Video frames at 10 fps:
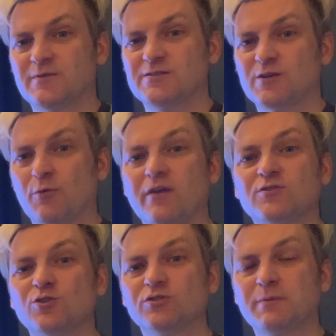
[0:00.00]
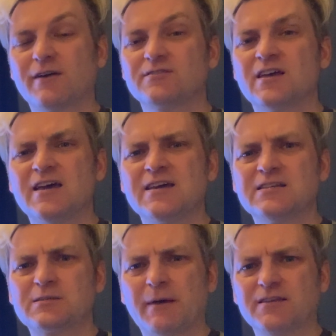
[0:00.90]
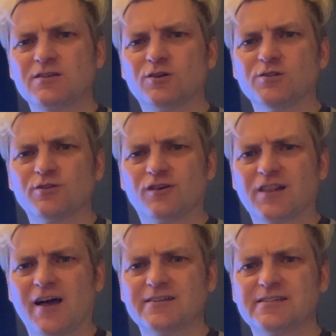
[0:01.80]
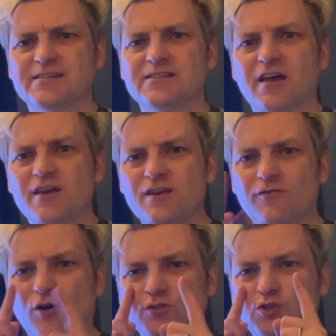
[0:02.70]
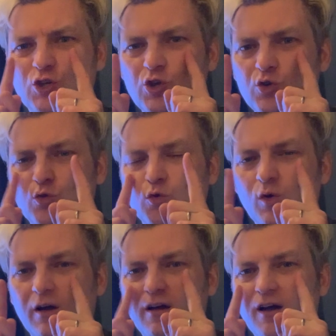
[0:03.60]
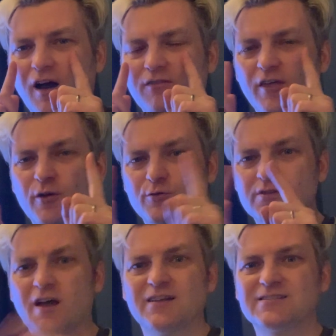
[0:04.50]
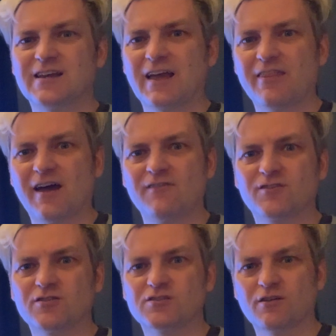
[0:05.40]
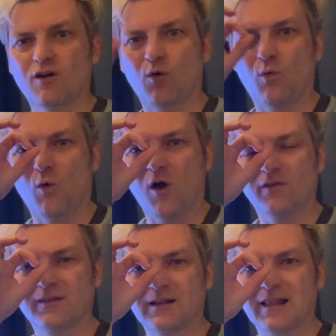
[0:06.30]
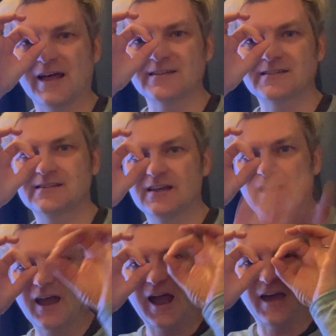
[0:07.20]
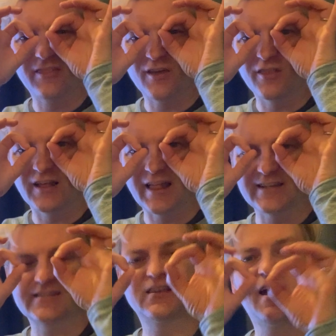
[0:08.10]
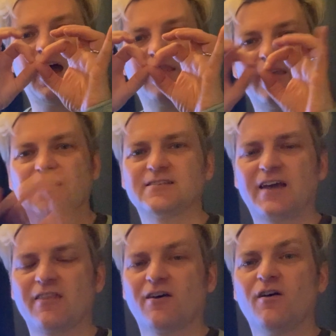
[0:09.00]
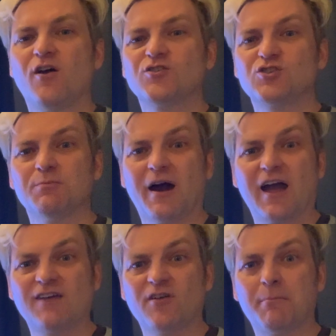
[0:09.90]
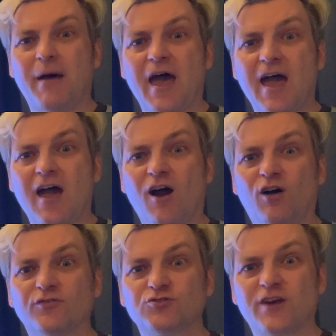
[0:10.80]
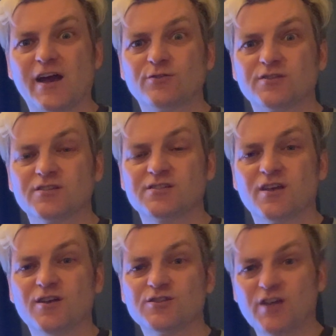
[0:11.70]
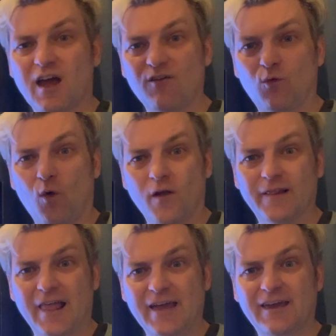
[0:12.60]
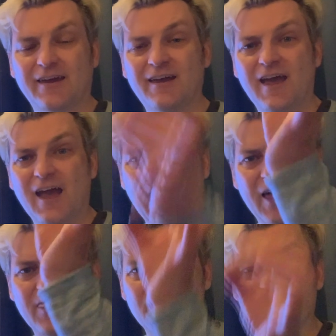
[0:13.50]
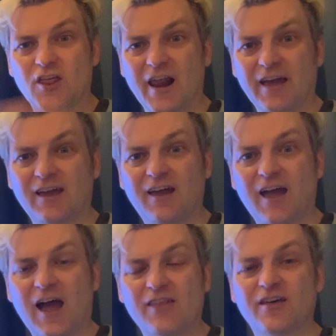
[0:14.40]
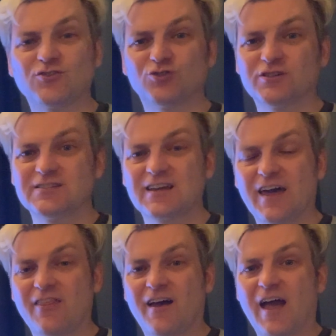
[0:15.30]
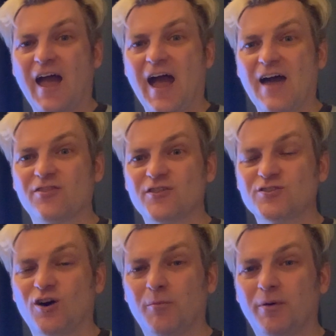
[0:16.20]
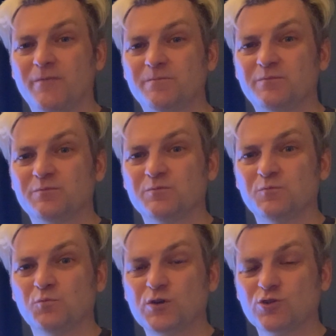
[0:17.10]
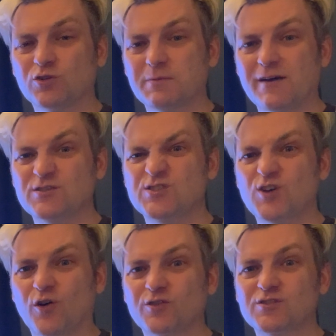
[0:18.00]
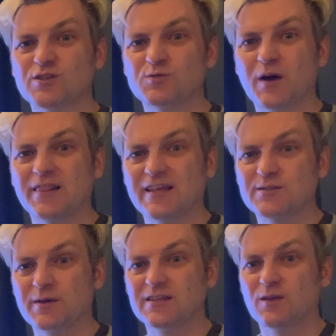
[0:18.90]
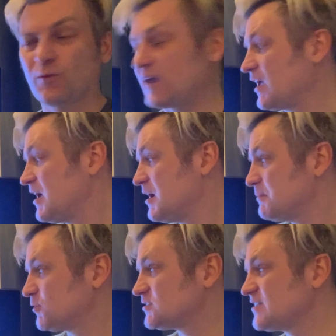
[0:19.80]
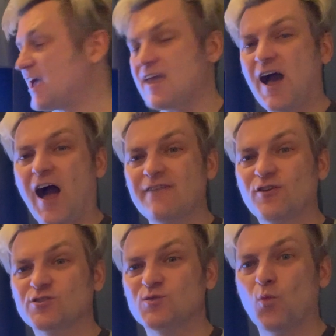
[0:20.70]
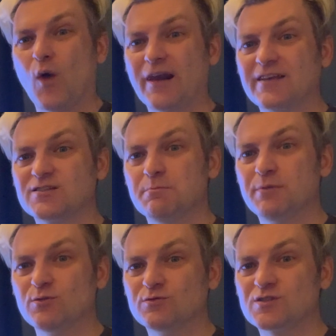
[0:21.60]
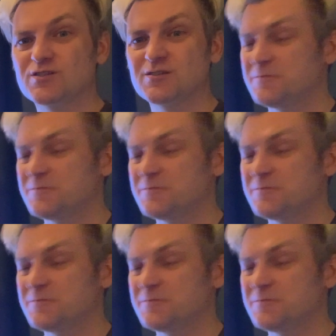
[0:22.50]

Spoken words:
So we talked about spectacles or glasses. You've got 2 of those together, haven't you? So you've got one glass and the other glass, and they're together. You might have a pair of trousers. So you have one leg and the other leg, and they join together at the top. We talked about socks as well last week, didn't we? But today I've got some Wellington boots.